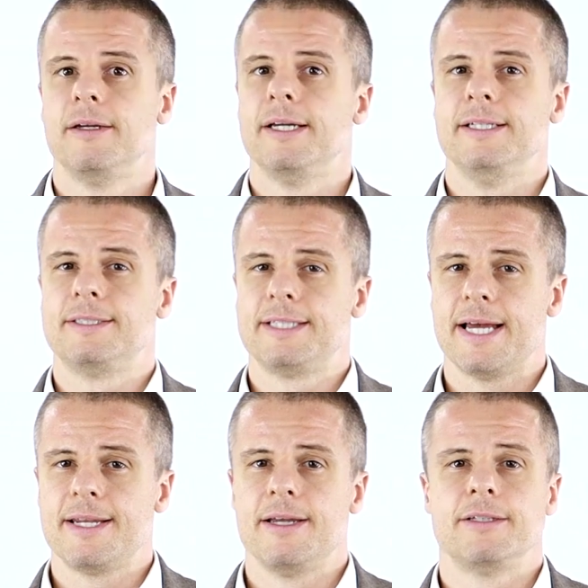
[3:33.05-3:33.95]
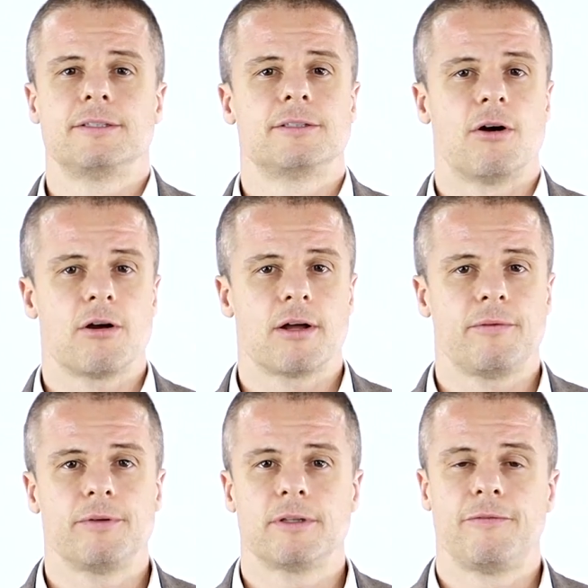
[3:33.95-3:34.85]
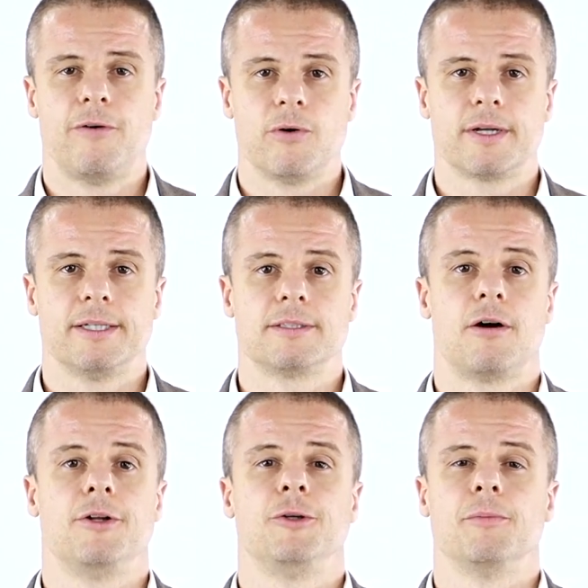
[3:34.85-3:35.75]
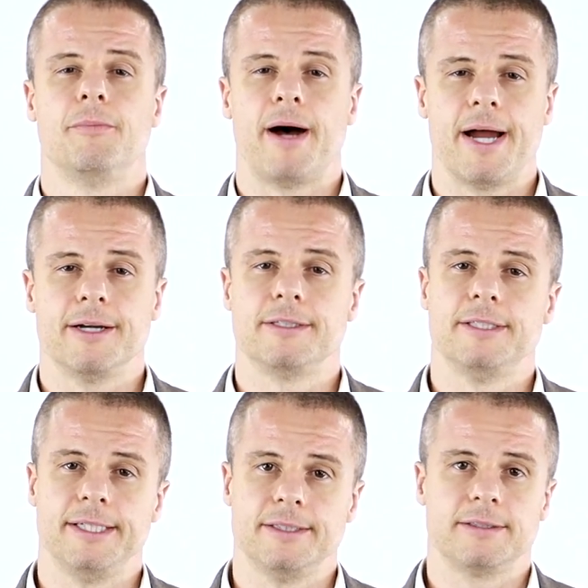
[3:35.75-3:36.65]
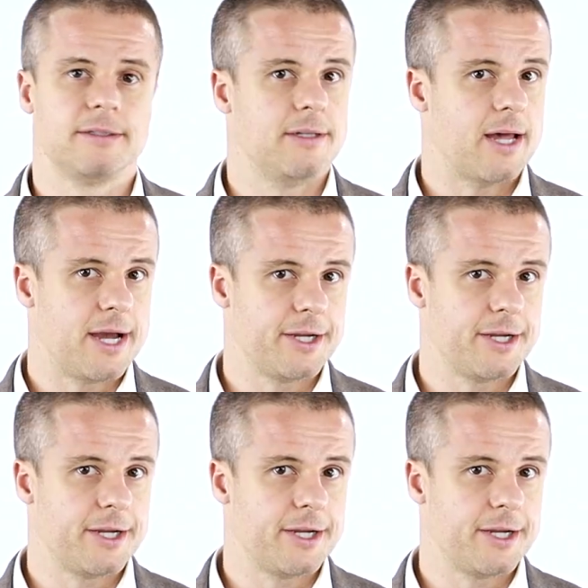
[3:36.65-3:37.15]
Instead, start off with the focus on your buyer's needs, not